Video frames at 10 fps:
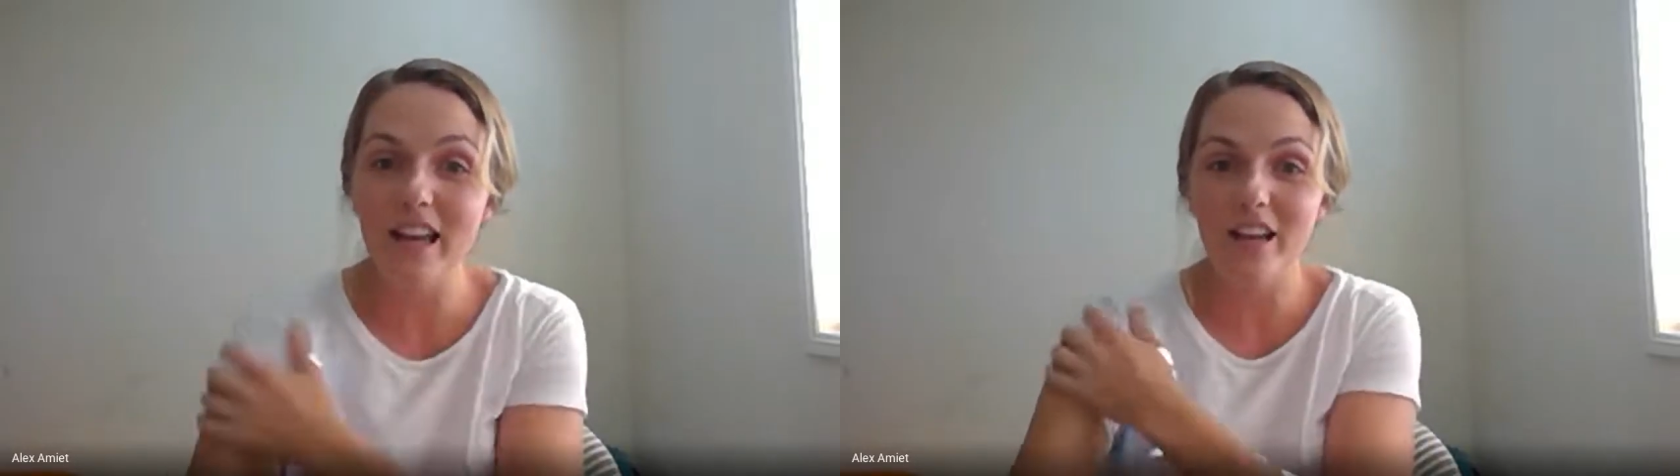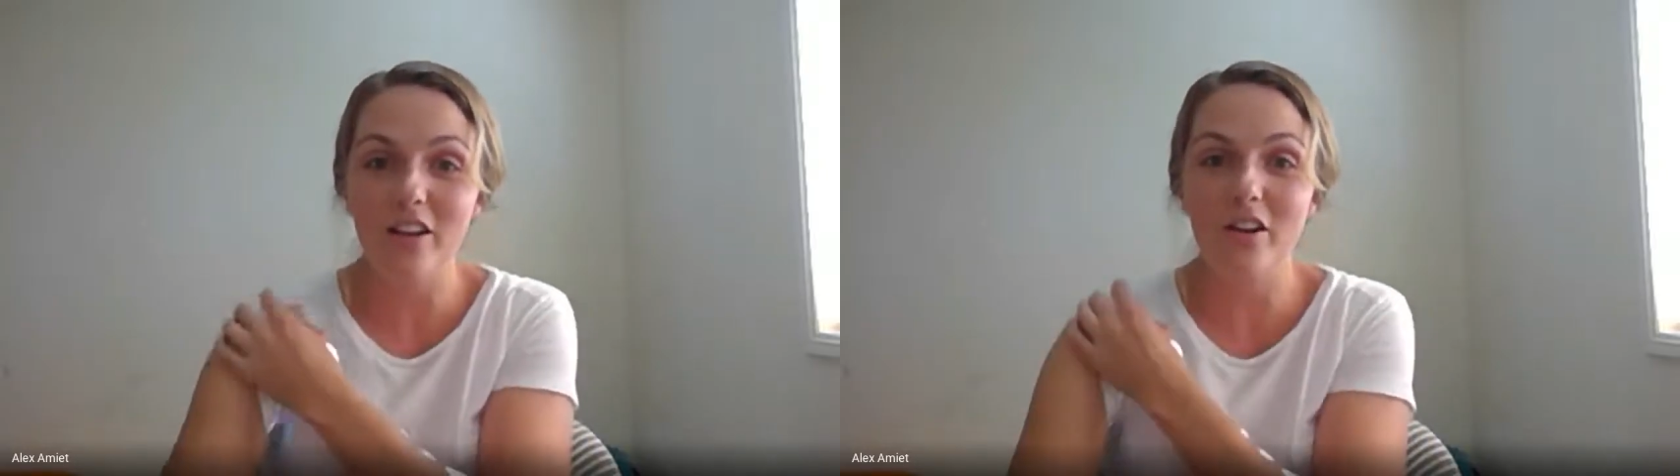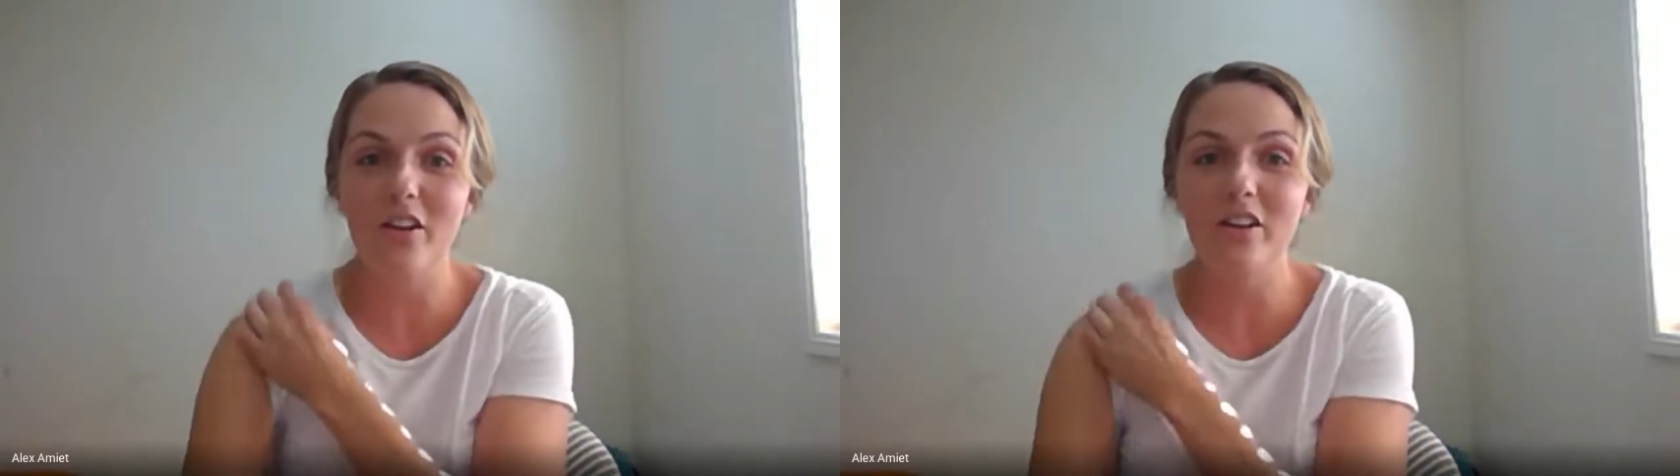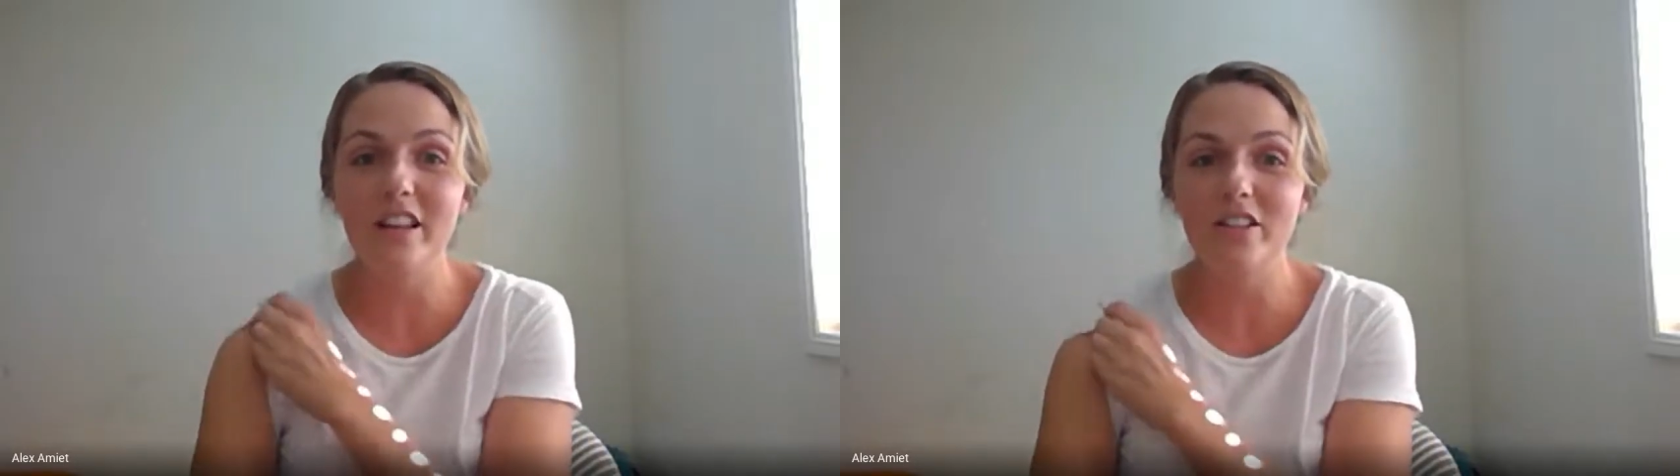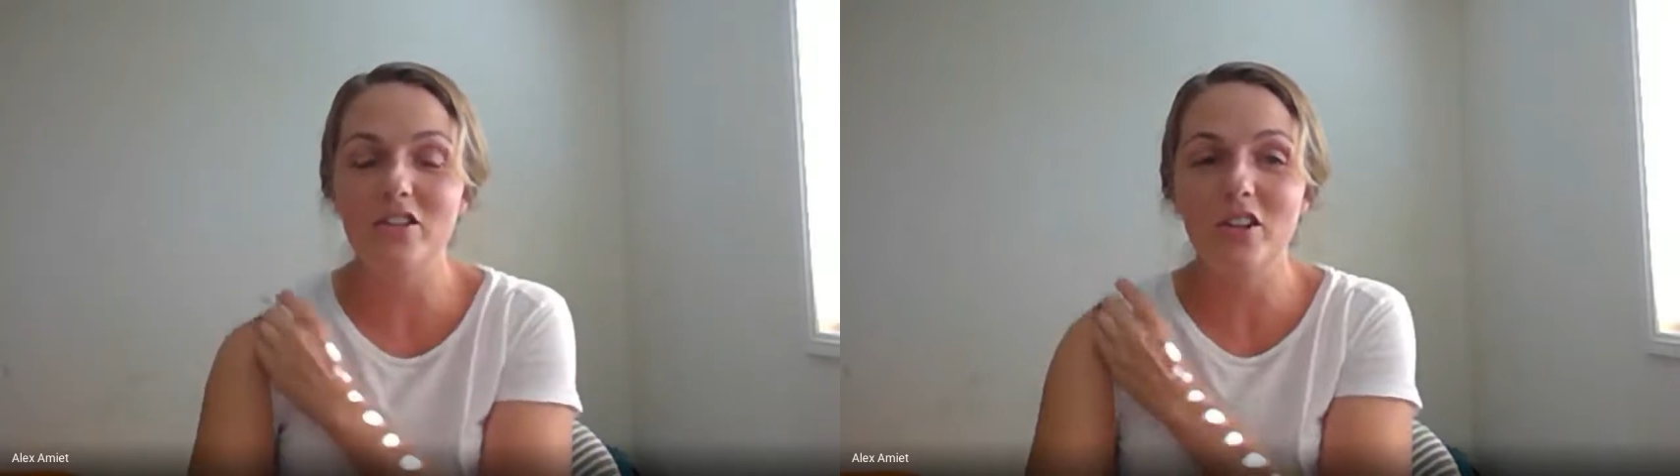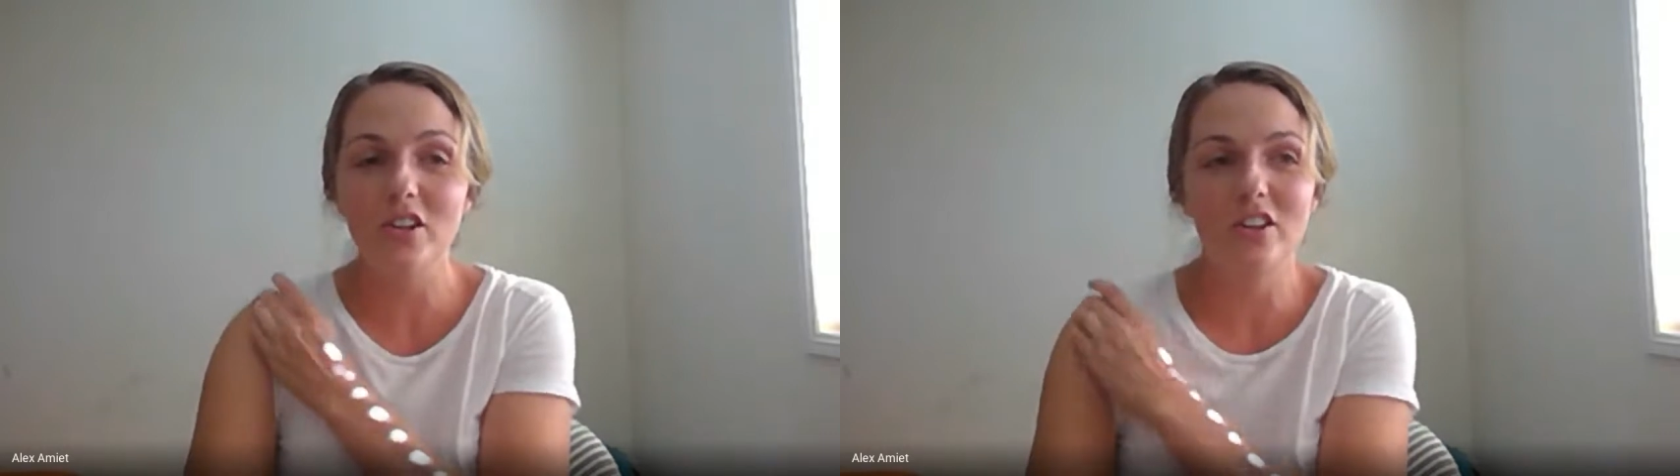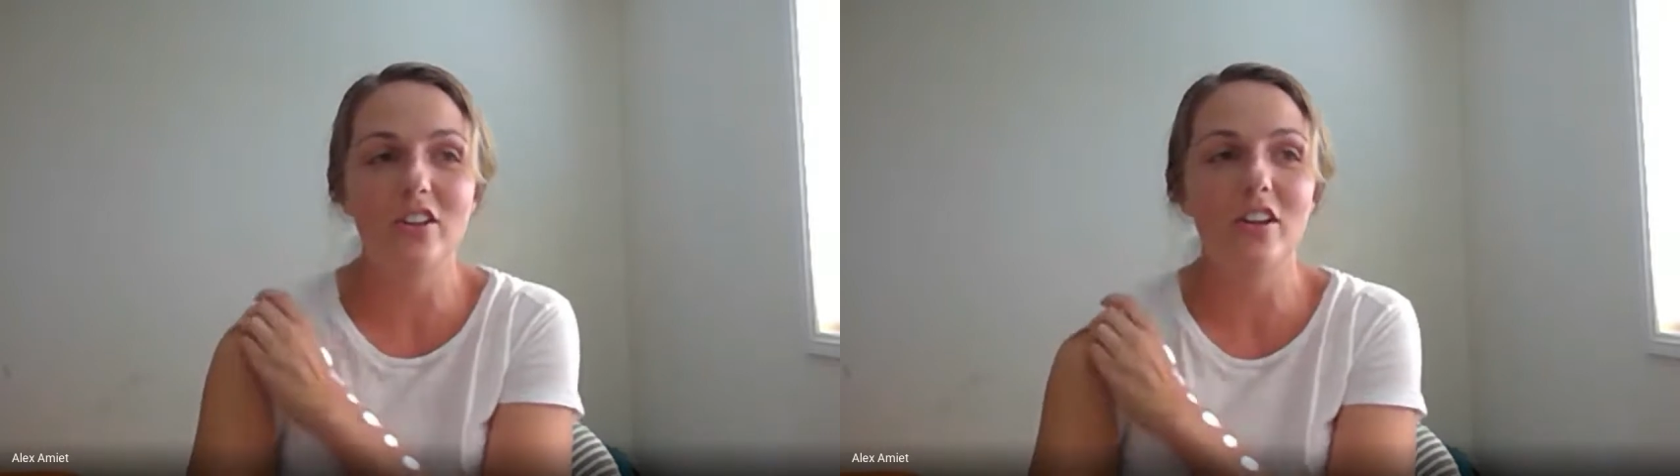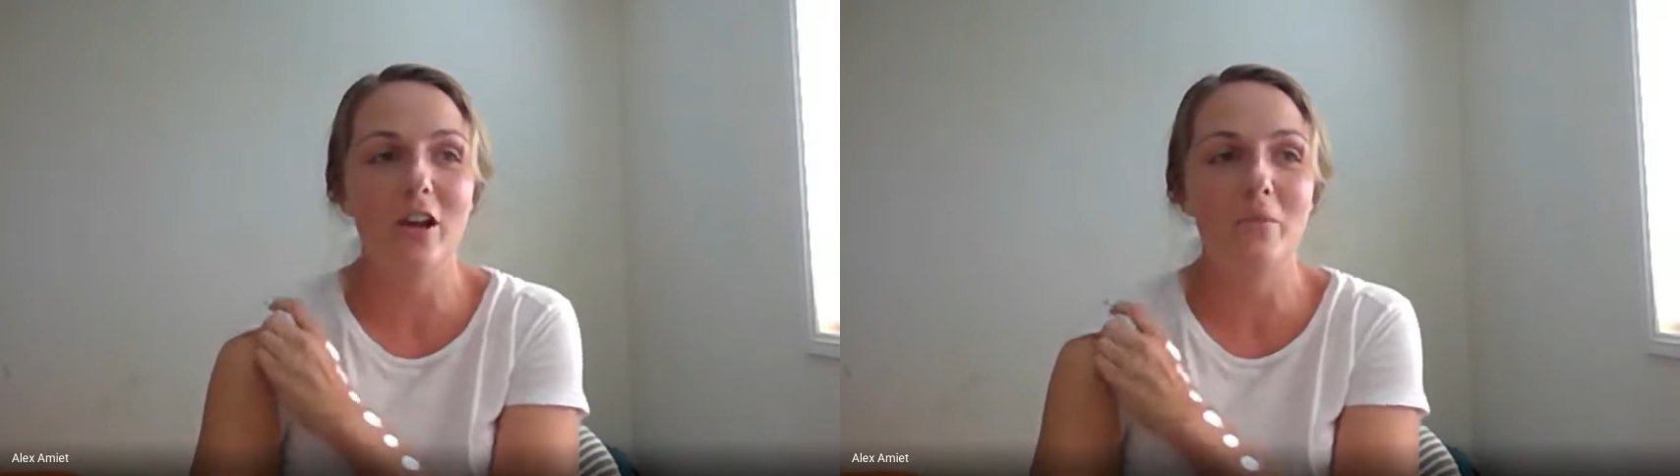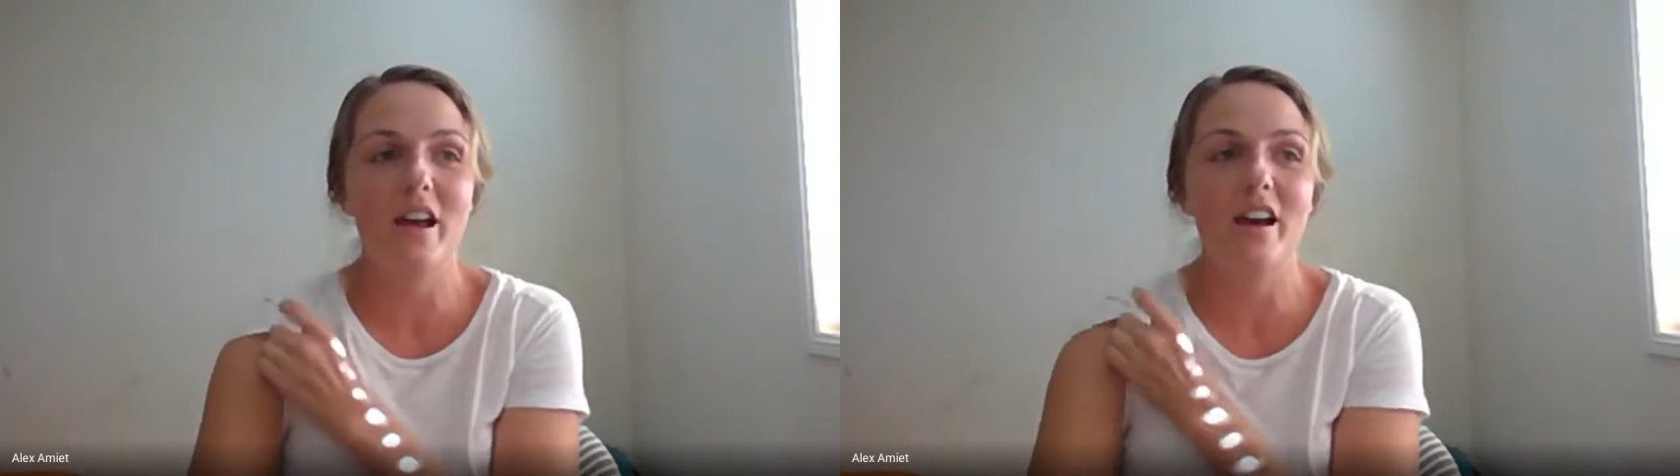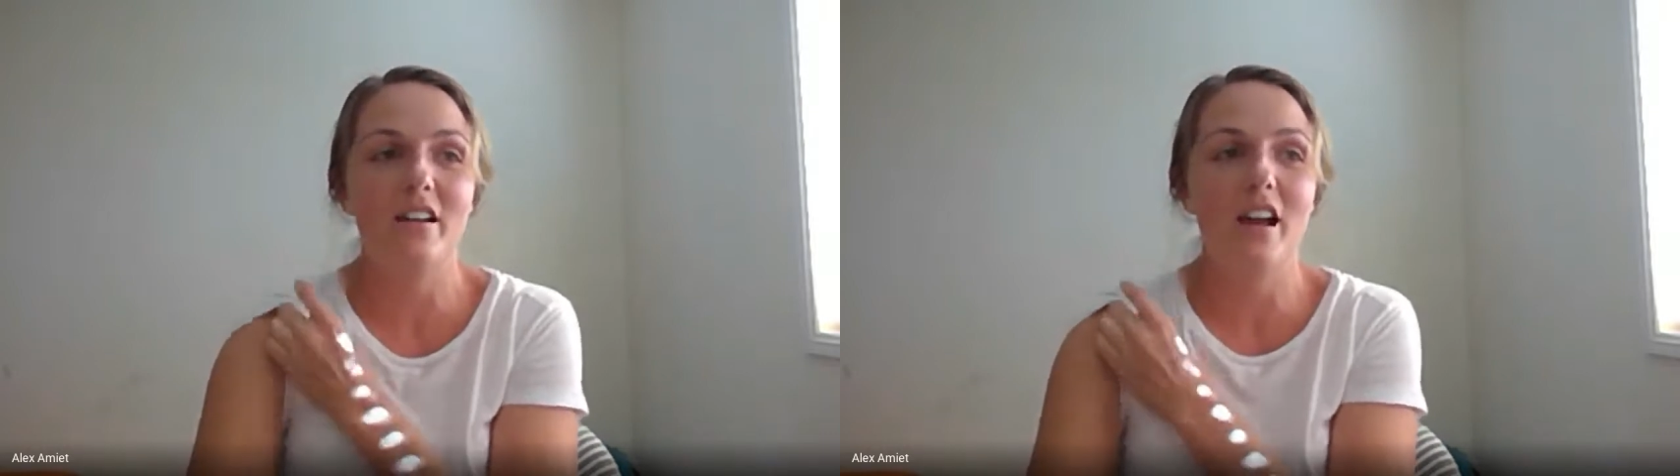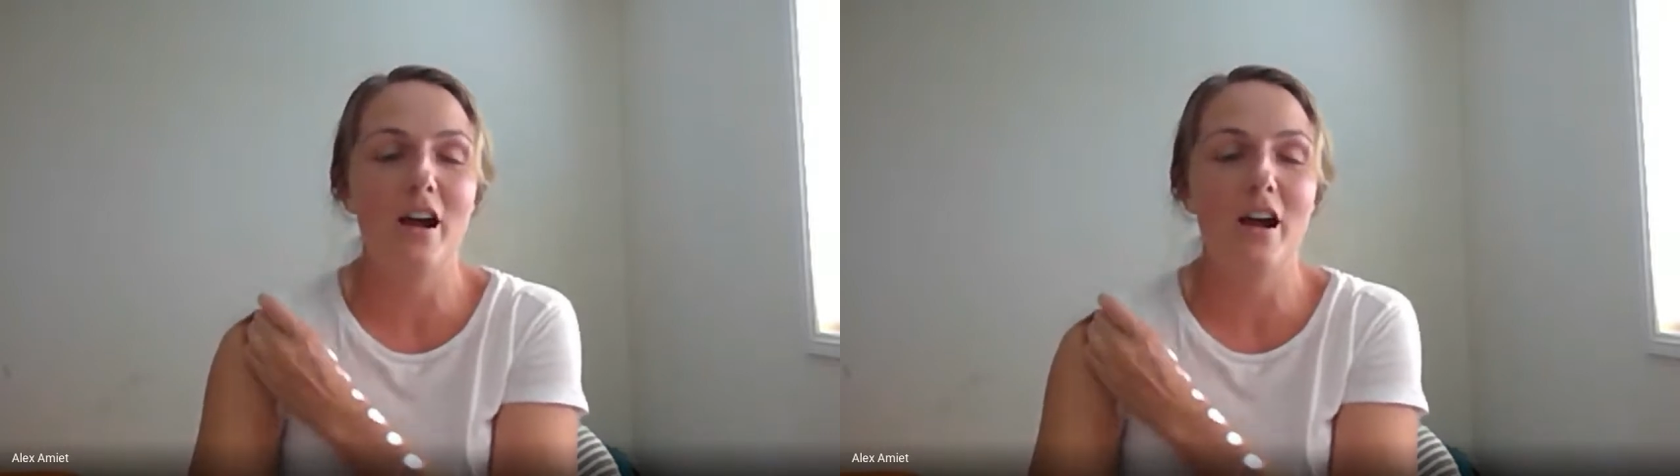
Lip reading: saying earlier too about